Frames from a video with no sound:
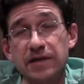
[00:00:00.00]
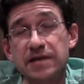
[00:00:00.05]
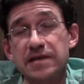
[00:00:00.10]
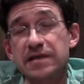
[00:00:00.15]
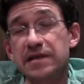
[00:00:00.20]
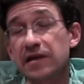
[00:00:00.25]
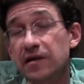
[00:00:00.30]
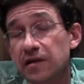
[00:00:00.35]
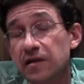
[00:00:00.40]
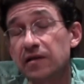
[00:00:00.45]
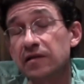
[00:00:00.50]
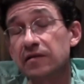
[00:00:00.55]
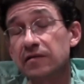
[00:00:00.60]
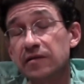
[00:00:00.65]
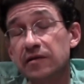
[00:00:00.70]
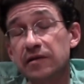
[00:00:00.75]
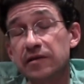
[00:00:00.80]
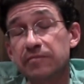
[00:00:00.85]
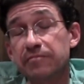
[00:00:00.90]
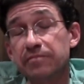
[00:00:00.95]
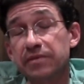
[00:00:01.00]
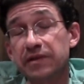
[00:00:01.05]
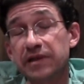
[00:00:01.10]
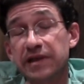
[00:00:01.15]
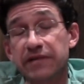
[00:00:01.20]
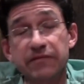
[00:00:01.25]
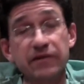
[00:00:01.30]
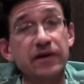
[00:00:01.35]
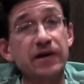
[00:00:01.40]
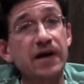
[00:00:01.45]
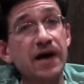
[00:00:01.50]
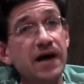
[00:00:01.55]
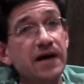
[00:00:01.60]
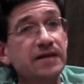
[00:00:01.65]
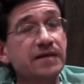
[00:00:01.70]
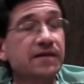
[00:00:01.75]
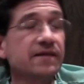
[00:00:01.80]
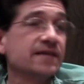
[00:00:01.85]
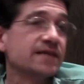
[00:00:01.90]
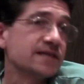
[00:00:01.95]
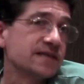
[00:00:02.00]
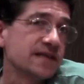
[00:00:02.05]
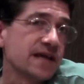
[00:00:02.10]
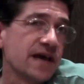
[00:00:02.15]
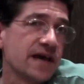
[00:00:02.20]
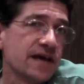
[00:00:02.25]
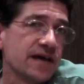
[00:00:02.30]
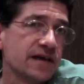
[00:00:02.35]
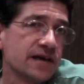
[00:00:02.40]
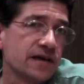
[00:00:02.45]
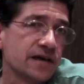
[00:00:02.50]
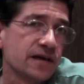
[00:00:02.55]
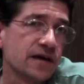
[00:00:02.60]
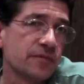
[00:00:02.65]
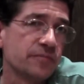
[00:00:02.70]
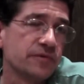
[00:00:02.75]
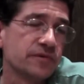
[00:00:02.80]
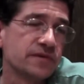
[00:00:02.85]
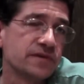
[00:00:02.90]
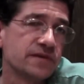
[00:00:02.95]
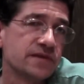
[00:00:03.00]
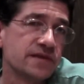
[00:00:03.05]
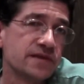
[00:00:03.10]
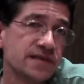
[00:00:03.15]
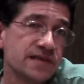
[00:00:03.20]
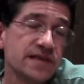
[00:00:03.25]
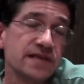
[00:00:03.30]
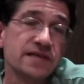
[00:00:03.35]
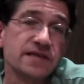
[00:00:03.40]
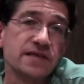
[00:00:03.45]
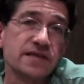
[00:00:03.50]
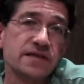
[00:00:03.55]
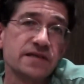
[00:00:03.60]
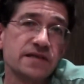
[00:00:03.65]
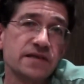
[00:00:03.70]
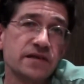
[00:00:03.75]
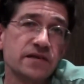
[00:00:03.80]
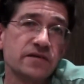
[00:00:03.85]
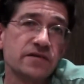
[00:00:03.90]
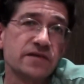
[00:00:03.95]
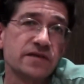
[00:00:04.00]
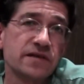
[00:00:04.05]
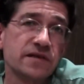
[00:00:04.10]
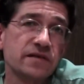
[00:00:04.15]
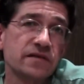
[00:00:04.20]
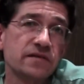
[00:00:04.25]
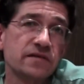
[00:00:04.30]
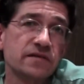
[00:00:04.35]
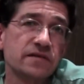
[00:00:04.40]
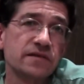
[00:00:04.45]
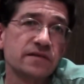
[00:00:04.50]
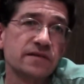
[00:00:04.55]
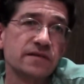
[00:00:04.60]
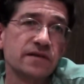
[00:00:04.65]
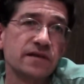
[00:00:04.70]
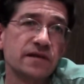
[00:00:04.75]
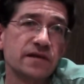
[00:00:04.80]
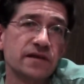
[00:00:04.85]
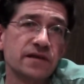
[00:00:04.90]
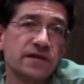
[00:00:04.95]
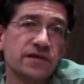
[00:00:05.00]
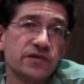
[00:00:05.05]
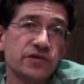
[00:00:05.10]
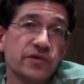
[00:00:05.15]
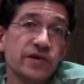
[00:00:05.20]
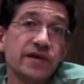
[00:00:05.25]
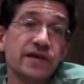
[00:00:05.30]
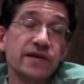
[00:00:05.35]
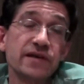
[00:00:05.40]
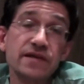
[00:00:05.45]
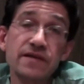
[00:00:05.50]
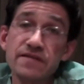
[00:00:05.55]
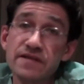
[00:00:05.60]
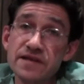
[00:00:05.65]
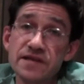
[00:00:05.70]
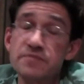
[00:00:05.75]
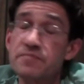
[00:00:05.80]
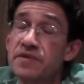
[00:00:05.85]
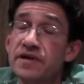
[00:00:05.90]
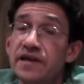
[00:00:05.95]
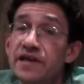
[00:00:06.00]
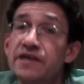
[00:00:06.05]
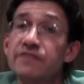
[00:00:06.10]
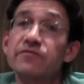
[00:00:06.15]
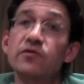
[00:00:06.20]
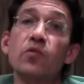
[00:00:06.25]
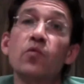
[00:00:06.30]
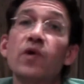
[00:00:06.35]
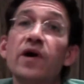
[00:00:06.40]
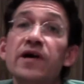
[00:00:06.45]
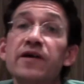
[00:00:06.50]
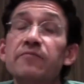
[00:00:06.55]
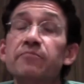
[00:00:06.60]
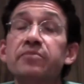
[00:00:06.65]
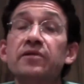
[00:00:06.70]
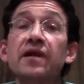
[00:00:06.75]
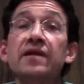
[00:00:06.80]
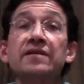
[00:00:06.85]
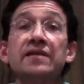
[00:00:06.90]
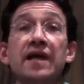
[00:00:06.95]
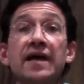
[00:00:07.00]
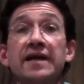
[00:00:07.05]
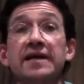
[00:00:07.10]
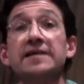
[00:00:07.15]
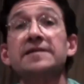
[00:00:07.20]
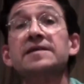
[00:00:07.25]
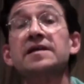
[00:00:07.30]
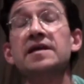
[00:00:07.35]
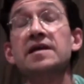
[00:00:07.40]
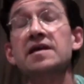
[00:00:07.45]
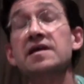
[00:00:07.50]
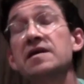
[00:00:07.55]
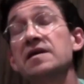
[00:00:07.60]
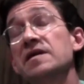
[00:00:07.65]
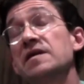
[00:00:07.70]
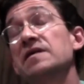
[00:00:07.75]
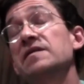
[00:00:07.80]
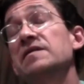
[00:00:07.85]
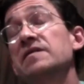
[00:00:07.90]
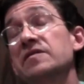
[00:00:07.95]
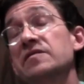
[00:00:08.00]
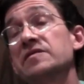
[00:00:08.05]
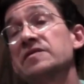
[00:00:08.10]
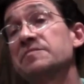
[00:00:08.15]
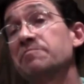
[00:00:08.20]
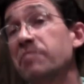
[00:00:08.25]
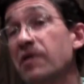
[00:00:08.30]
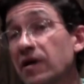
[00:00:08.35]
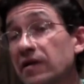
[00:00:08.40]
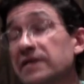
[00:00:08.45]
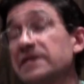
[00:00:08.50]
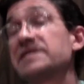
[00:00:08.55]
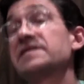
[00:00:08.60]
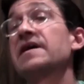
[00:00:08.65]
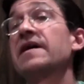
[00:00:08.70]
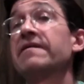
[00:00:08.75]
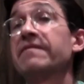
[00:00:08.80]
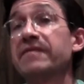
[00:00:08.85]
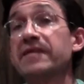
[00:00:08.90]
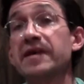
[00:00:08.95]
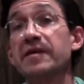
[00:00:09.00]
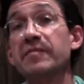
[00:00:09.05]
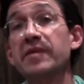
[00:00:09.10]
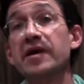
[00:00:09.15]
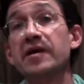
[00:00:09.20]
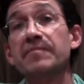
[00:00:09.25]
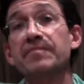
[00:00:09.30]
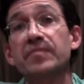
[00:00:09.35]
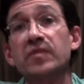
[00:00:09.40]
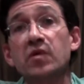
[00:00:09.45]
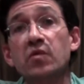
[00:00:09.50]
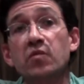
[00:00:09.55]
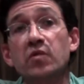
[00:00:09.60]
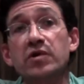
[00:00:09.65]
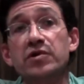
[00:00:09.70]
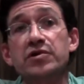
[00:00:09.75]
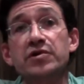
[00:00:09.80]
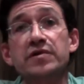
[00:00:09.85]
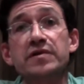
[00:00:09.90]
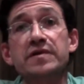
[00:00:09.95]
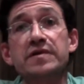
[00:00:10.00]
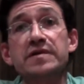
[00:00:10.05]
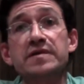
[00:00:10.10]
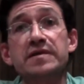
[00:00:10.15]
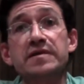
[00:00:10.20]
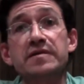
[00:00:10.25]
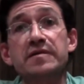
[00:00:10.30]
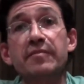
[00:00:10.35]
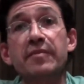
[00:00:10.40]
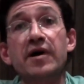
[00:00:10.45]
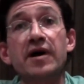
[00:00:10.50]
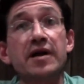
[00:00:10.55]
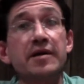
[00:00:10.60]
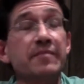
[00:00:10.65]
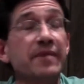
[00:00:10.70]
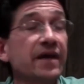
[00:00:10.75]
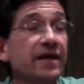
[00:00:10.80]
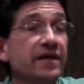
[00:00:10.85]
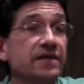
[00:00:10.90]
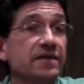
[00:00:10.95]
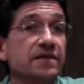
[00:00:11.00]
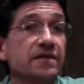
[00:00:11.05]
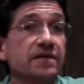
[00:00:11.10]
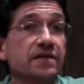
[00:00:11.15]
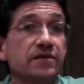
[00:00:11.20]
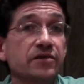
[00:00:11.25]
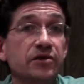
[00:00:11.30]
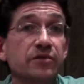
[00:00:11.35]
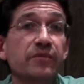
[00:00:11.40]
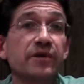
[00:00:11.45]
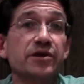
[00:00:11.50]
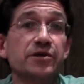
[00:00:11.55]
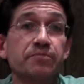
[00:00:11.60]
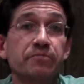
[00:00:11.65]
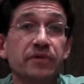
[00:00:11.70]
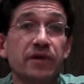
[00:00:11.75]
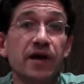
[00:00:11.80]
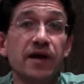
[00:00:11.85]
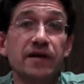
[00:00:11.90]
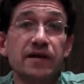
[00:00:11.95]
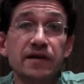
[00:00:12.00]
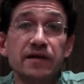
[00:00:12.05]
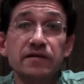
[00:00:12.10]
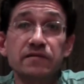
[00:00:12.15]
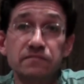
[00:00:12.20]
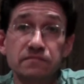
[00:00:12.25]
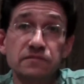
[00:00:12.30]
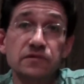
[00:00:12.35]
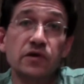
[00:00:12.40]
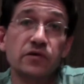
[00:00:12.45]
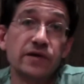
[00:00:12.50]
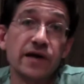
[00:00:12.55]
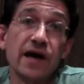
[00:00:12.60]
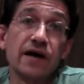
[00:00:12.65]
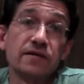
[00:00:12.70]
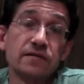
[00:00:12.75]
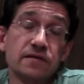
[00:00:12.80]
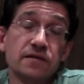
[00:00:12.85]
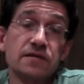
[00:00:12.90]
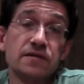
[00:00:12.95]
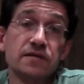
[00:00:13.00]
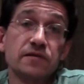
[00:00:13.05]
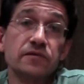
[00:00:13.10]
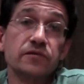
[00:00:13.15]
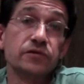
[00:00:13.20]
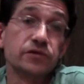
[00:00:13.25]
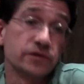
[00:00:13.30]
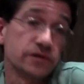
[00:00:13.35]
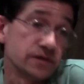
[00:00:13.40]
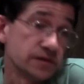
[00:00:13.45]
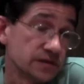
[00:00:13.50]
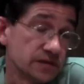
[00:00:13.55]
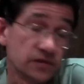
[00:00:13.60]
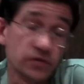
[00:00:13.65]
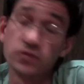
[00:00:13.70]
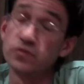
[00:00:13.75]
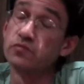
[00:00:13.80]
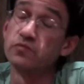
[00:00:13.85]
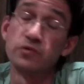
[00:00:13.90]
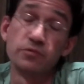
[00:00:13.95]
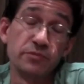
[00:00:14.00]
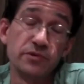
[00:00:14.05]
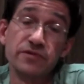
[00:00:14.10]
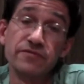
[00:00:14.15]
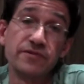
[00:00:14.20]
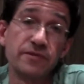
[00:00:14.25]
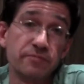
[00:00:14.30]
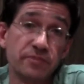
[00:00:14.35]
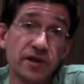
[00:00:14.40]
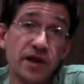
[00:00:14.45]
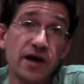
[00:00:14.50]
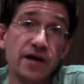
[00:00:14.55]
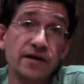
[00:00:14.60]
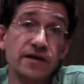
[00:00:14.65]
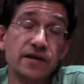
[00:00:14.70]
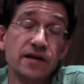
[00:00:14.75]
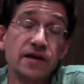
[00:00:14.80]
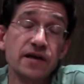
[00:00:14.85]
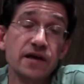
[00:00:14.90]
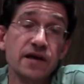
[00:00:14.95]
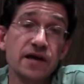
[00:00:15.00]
still, believe it or not, to this day, a couple diseases that are still treated in this medieval way of bloodletting. There's polycythemia, which is the body makes too much blood, and no doubt the solution is remove the blood.